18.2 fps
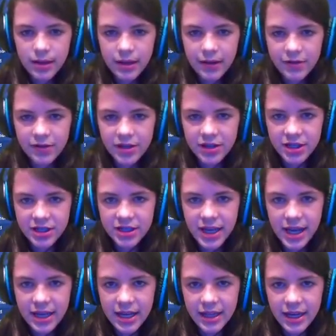just
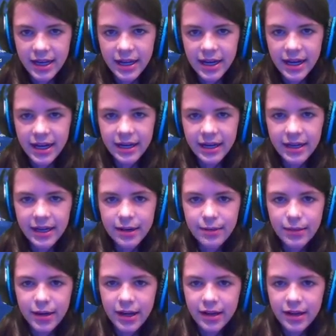take that guy and get
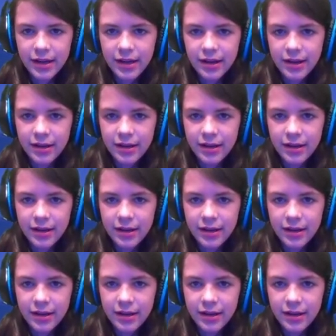him out of there.